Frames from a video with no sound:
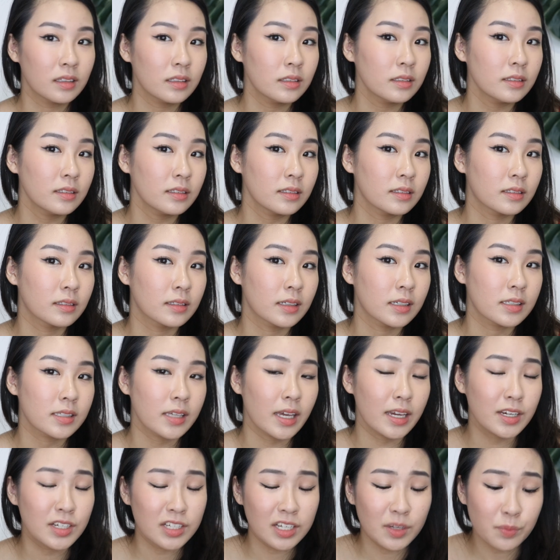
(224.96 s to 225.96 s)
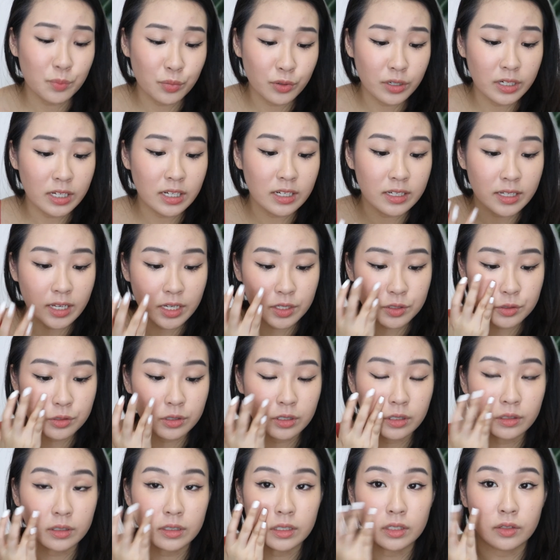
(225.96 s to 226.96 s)
Ooh, it's actually pretty
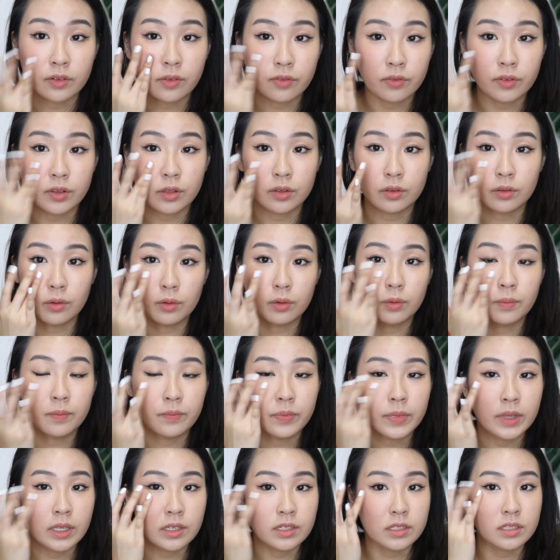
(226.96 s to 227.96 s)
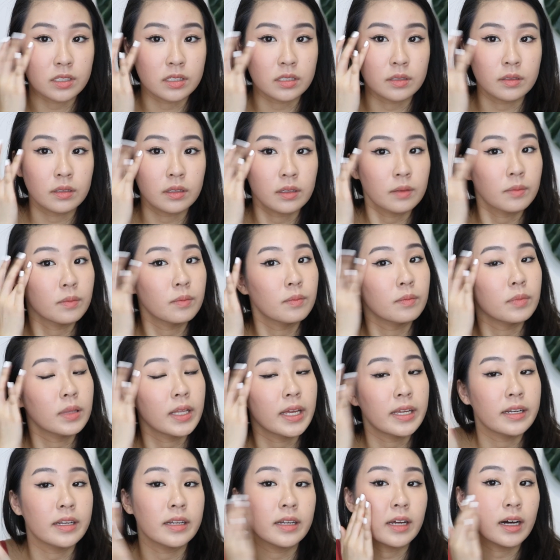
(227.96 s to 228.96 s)
natural if you just
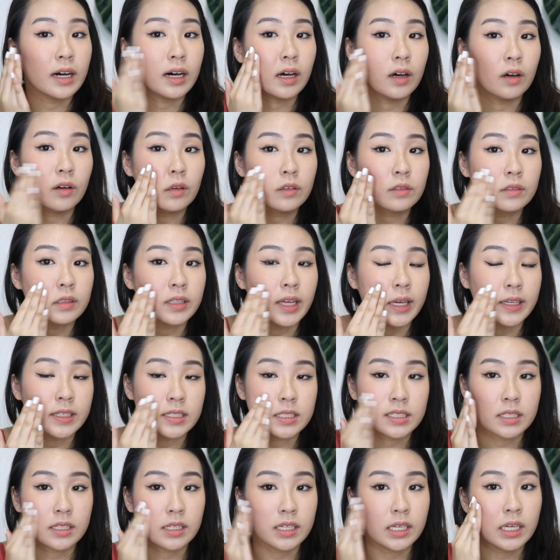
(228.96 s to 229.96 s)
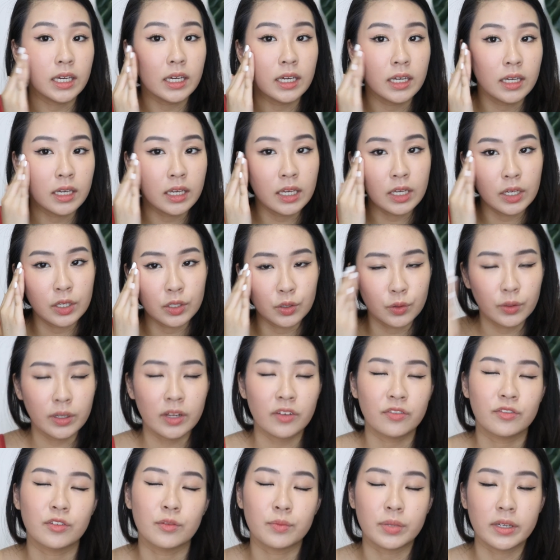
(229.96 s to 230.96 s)
blend it out nicely. You don't
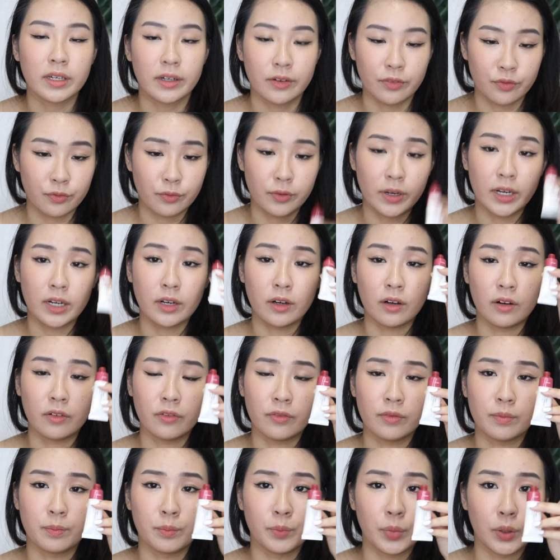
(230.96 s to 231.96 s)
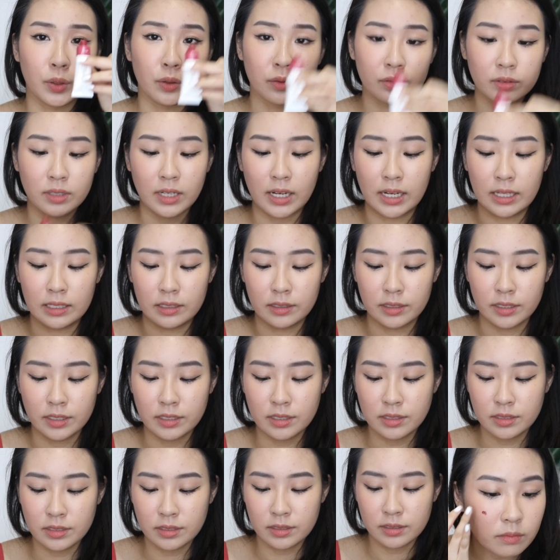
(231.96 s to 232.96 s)
have to be afraid of bold
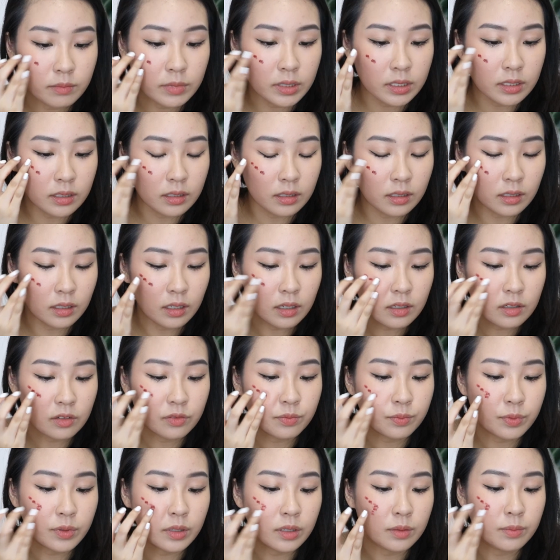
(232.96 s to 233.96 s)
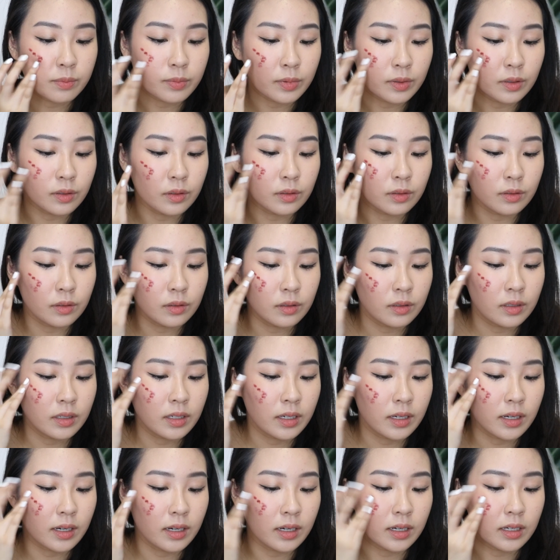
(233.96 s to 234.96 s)
colors. A lot of people
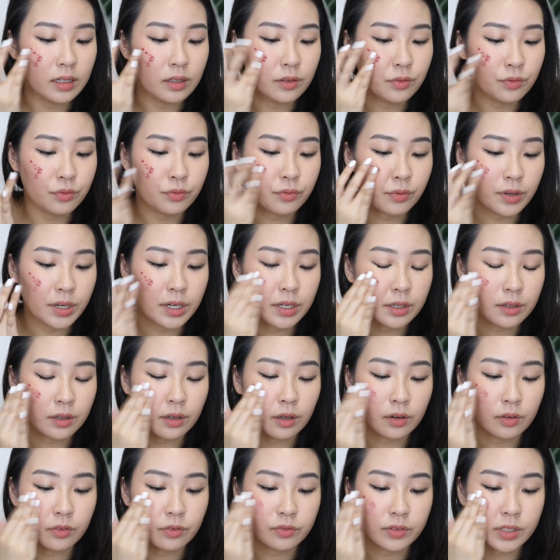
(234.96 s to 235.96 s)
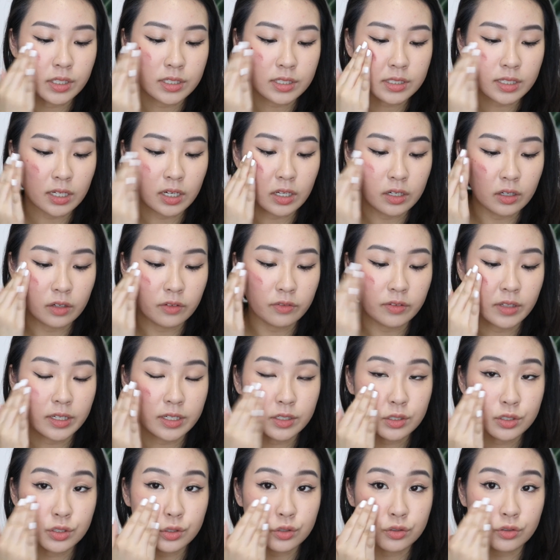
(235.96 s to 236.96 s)
are afraid of this kind of
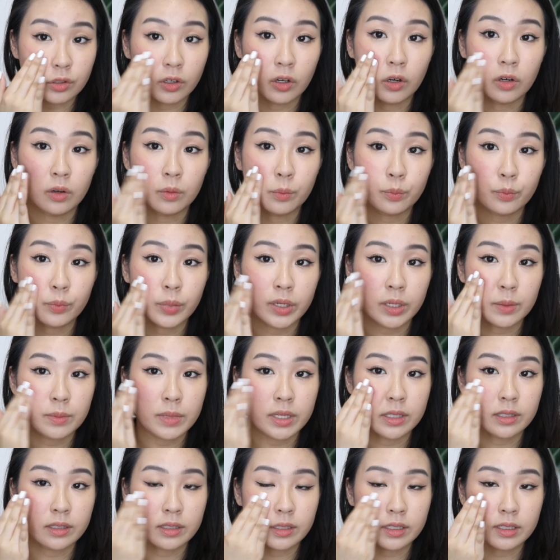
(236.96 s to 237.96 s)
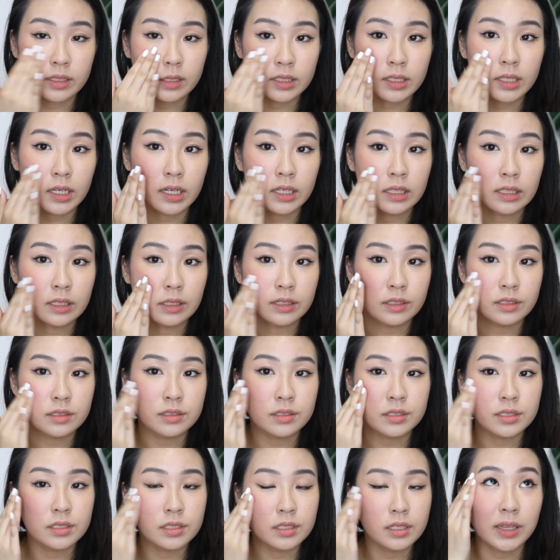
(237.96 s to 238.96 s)
like strong pigmented colors.